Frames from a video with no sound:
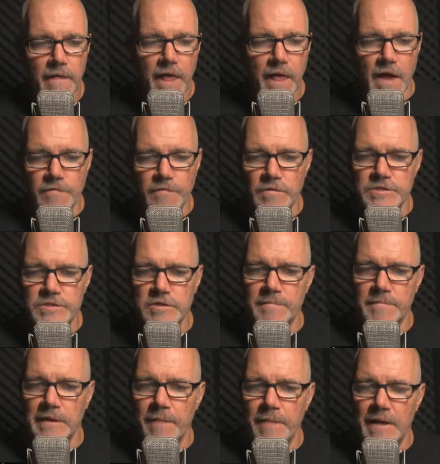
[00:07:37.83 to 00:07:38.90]
Everyone's
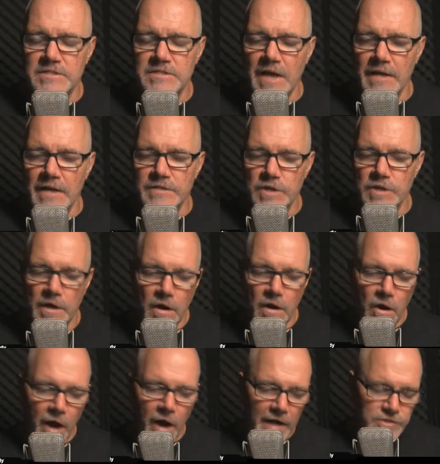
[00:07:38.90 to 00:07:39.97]
screaming about science.
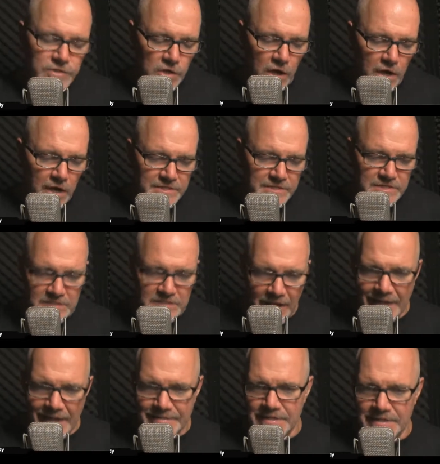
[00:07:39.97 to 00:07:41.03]
I saw a
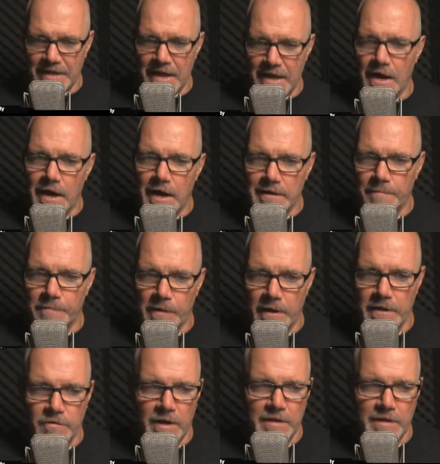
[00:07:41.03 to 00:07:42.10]
sign today on a
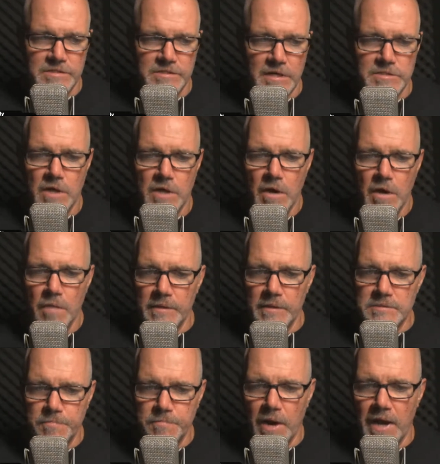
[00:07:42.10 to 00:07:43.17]
playground that says,
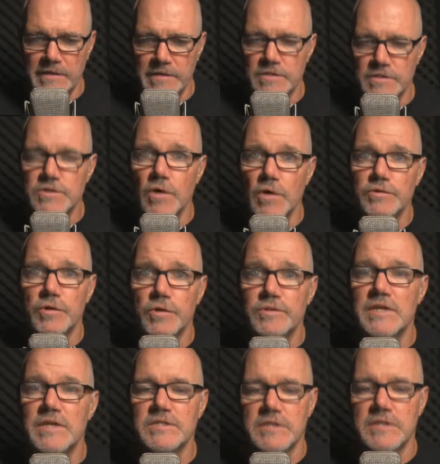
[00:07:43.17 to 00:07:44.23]
please practice social
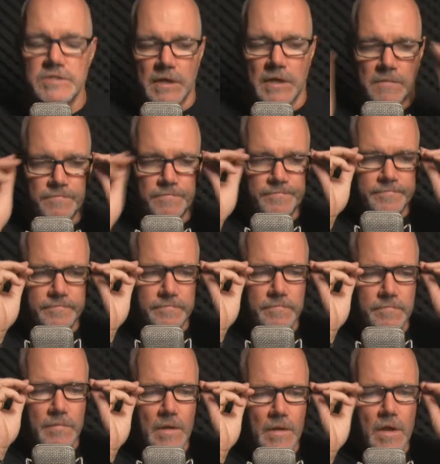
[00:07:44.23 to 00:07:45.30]
distancing.
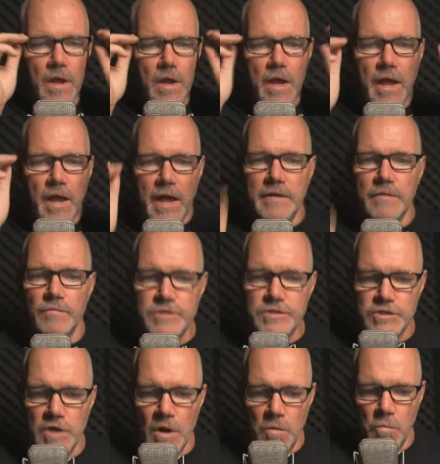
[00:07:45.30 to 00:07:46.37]
And it was
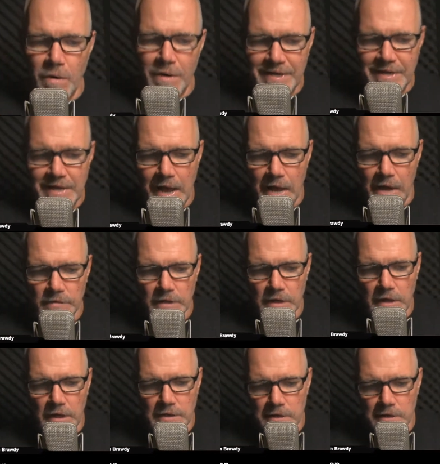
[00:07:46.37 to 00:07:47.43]
so windy out,
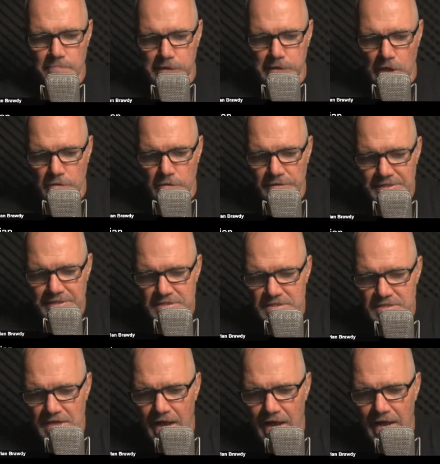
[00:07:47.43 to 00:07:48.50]
it had blown the
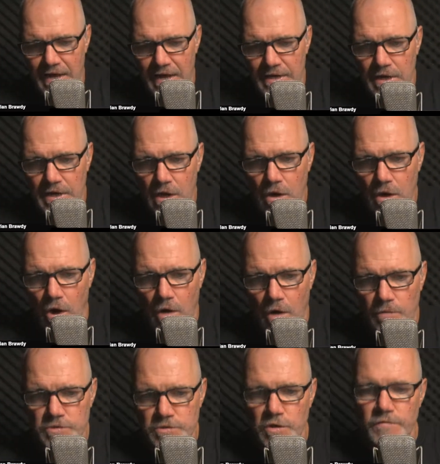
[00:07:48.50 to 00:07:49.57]
sign
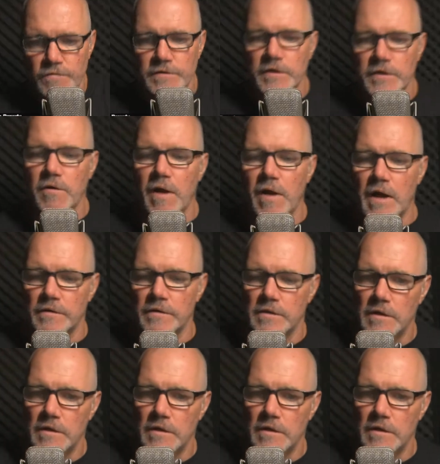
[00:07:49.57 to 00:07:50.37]
almost over to the ground.